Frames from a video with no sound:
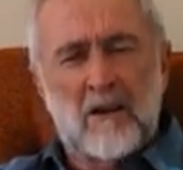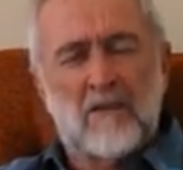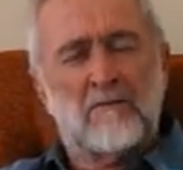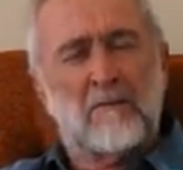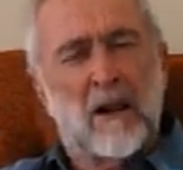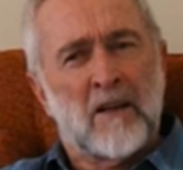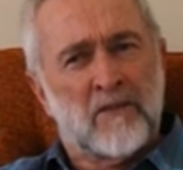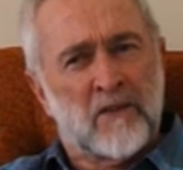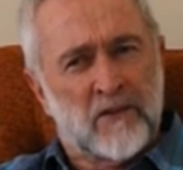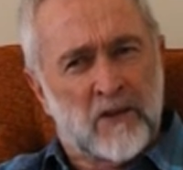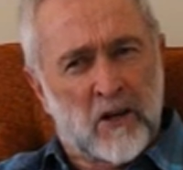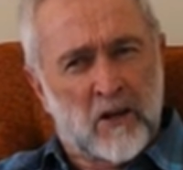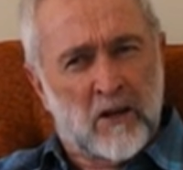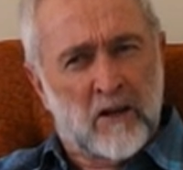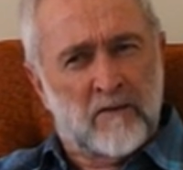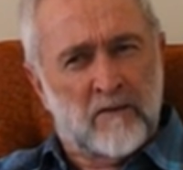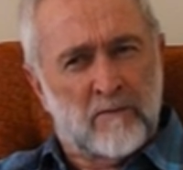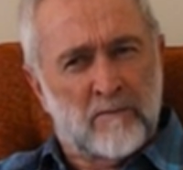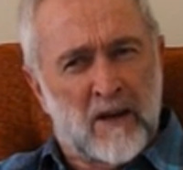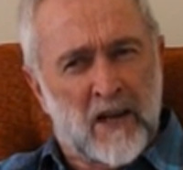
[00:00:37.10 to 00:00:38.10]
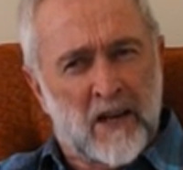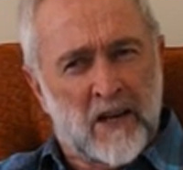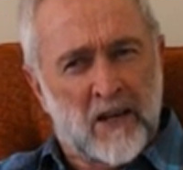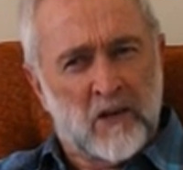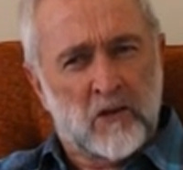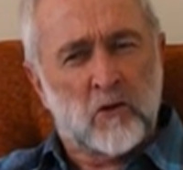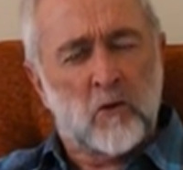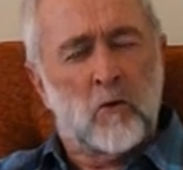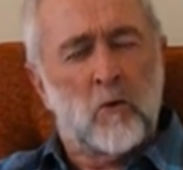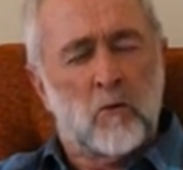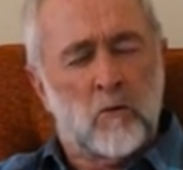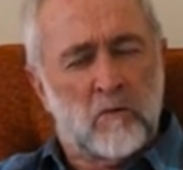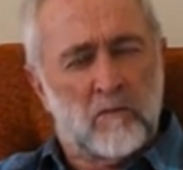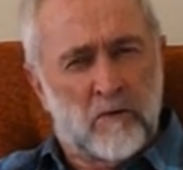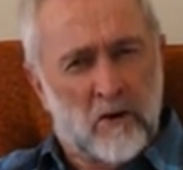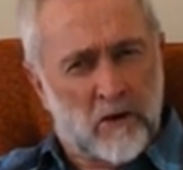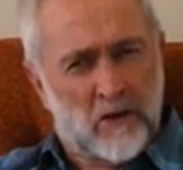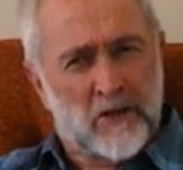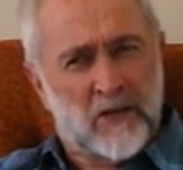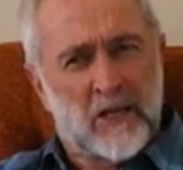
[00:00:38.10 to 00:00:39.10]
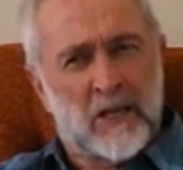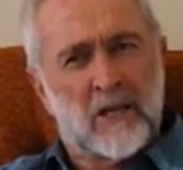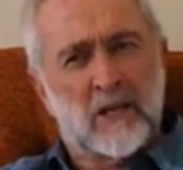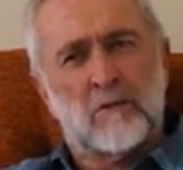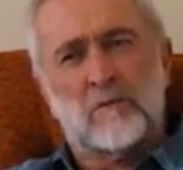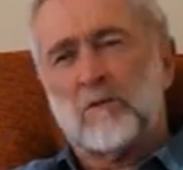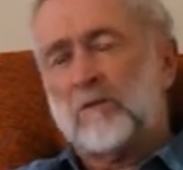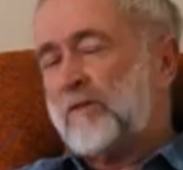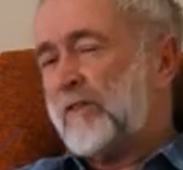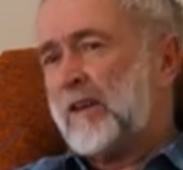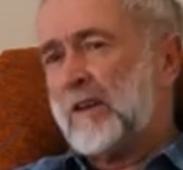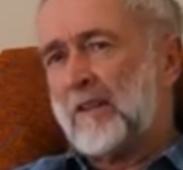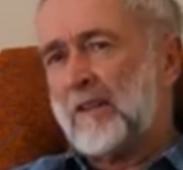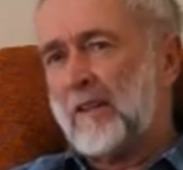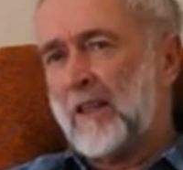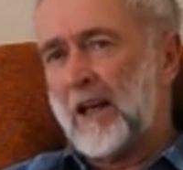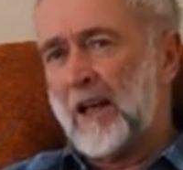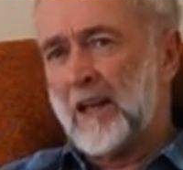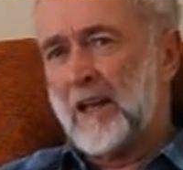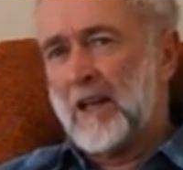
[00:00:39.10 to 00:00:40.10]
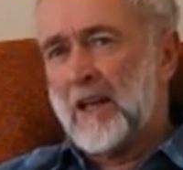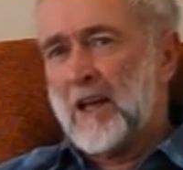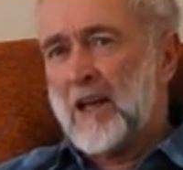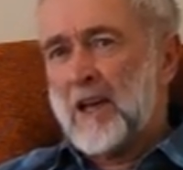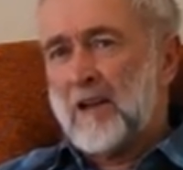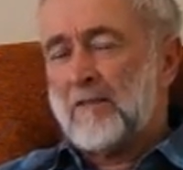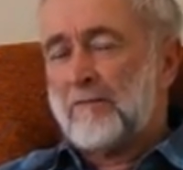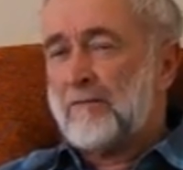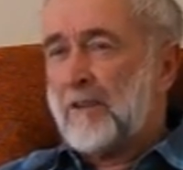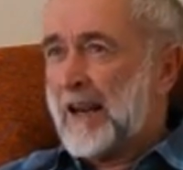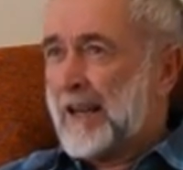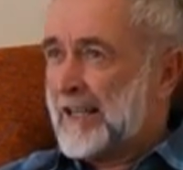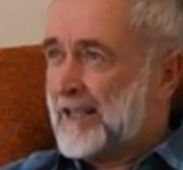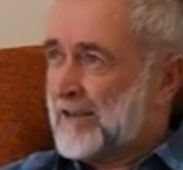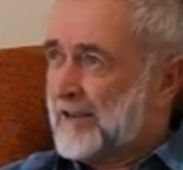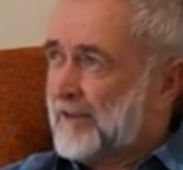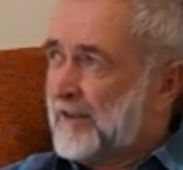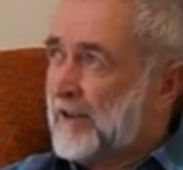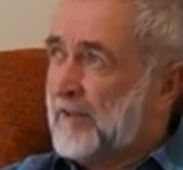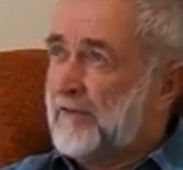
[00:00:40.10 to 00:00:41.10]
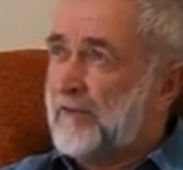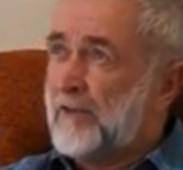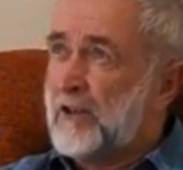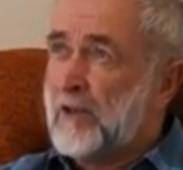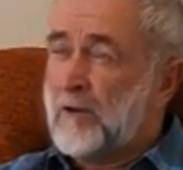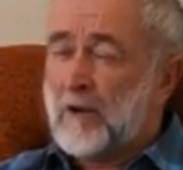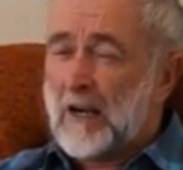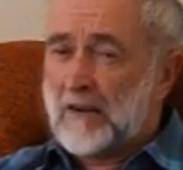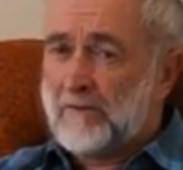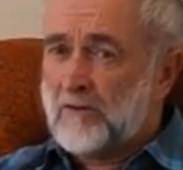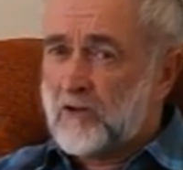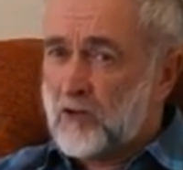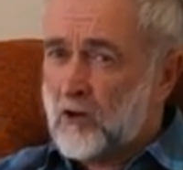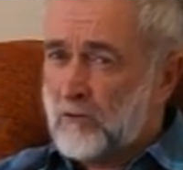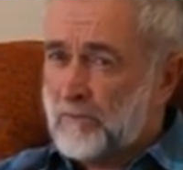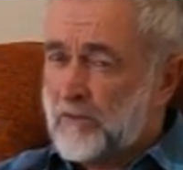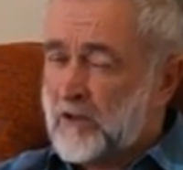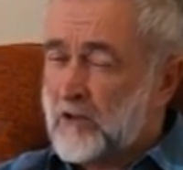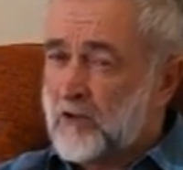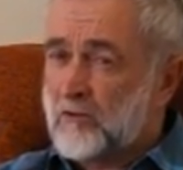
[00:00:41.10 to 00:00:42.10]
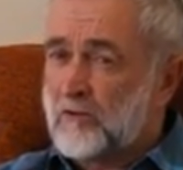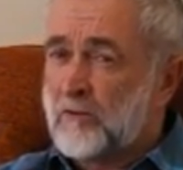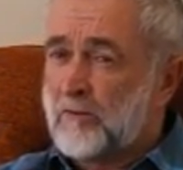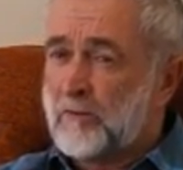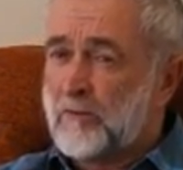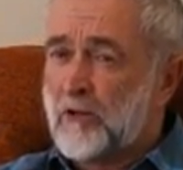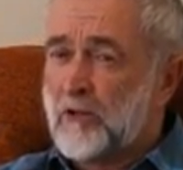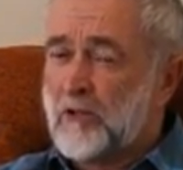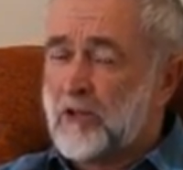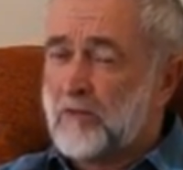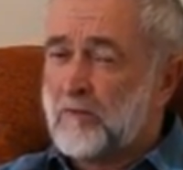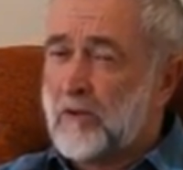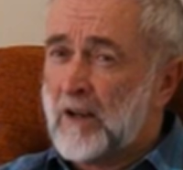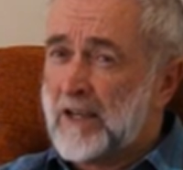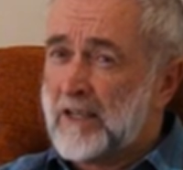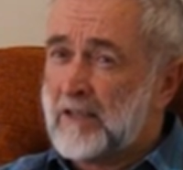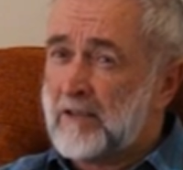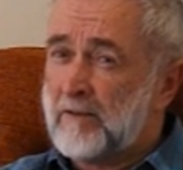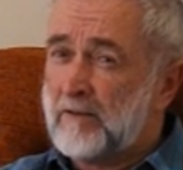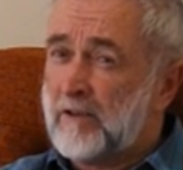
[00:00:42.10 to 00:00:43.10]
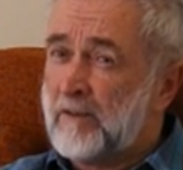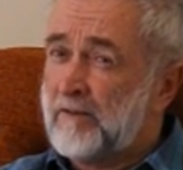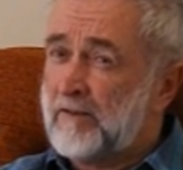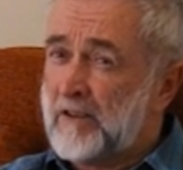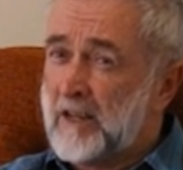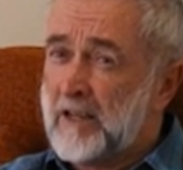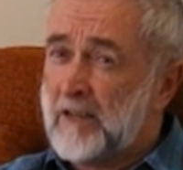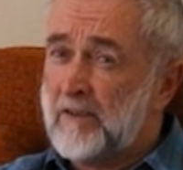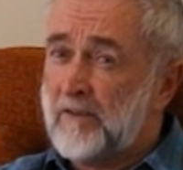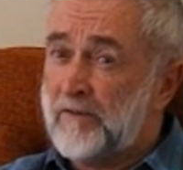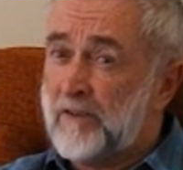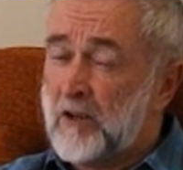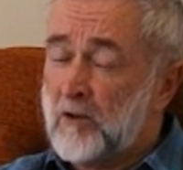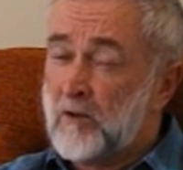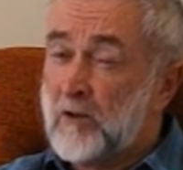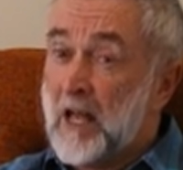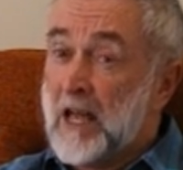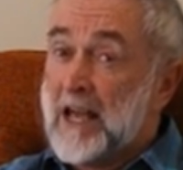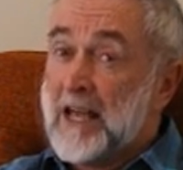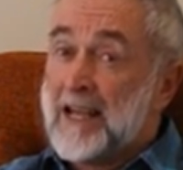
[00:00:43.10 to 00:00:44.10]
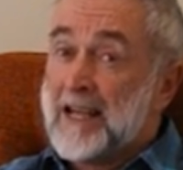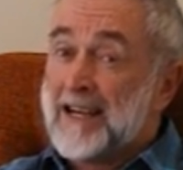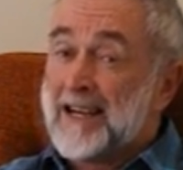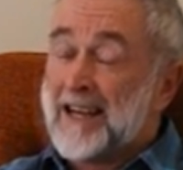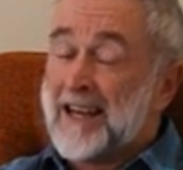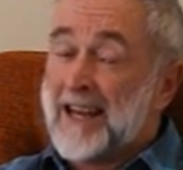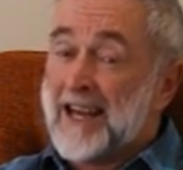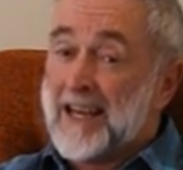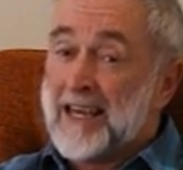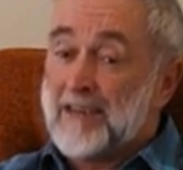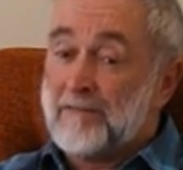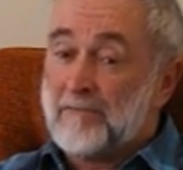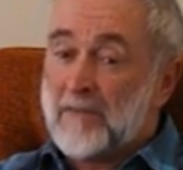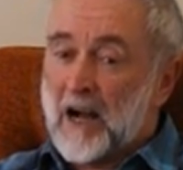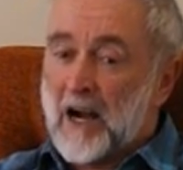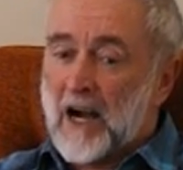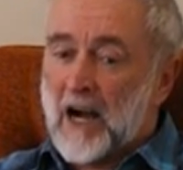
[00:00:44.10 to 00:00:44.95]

rather than overmanaged, or volunteers would feel that. Relatively few have job descriptions, relatively few claim